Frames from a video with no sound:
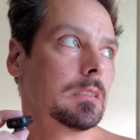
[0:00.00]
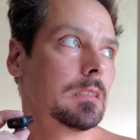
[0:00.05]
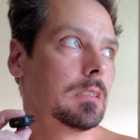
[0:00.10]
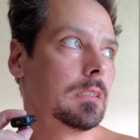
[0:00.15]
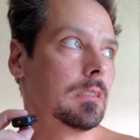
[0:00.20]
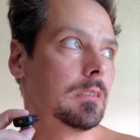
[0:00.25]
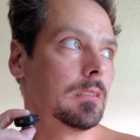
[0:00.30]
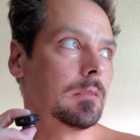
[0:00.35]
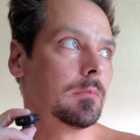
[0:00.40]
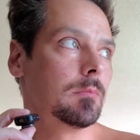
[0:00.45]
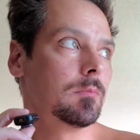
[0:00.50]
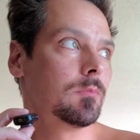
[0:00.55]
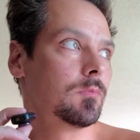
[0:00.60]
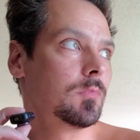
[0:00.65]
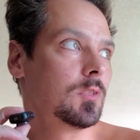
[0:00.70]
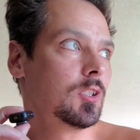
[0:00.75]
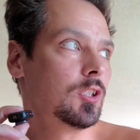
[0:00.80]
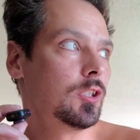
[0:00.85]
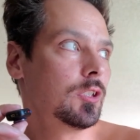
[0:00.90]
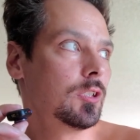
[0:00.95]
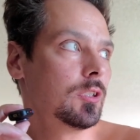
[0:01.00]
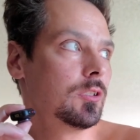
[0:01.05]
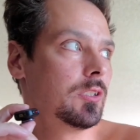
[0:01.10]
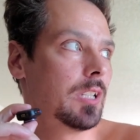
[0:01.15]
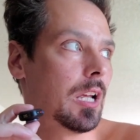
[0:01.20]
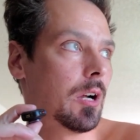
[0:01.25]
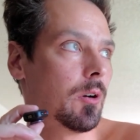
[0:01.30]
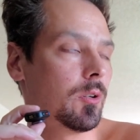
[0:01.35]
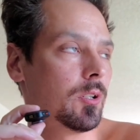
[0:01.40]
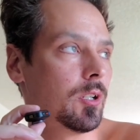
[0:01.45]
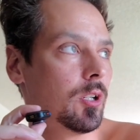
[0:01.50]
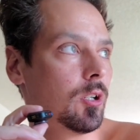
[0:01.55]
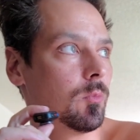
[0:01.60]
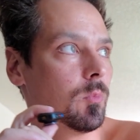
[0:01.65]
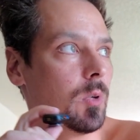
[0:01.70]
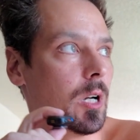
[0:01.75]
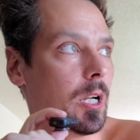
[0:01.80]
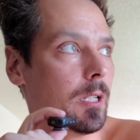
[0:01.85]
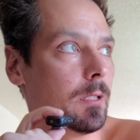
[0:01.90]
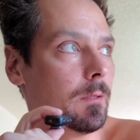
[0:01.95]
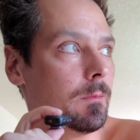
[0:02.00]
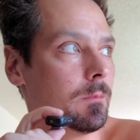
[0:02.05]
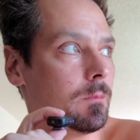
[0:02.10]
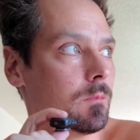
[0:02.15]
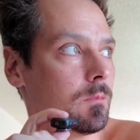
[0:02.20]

some good sourdough bread.